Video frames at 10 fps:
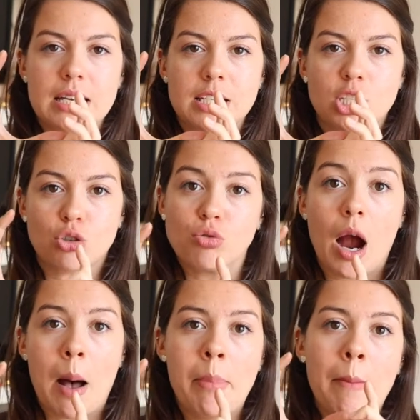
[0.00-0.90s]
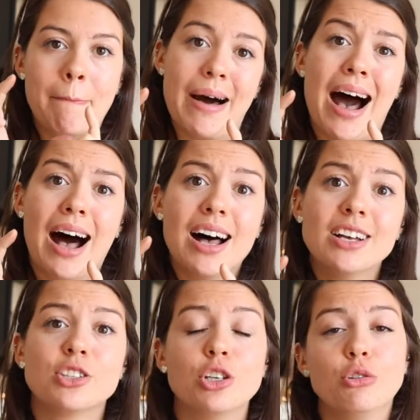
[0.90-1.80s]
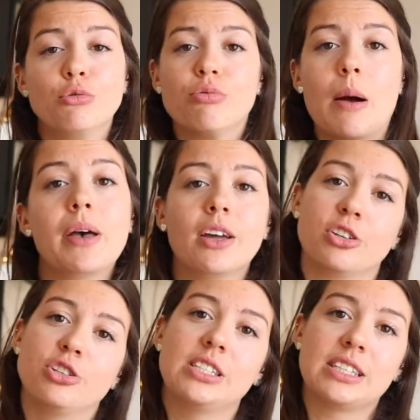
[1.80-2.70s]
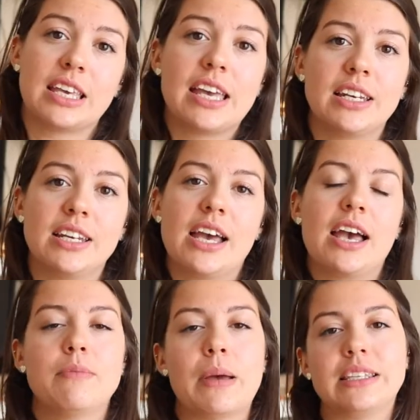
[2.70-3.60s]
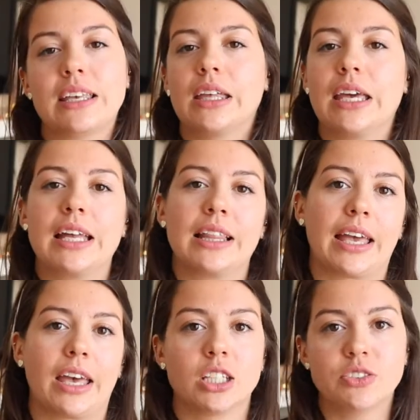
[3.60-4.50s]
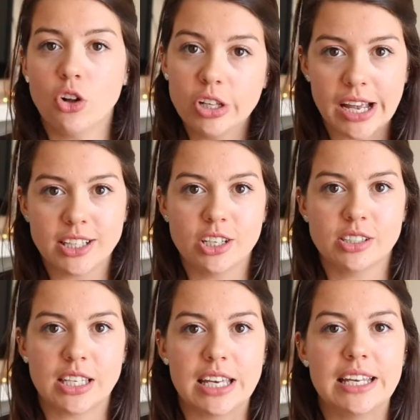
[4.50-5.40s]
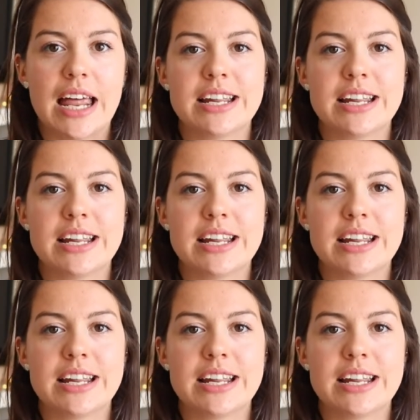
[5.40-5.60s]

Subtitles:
scrub bar, so you rub it on your skin and basically like exfoliates your skin,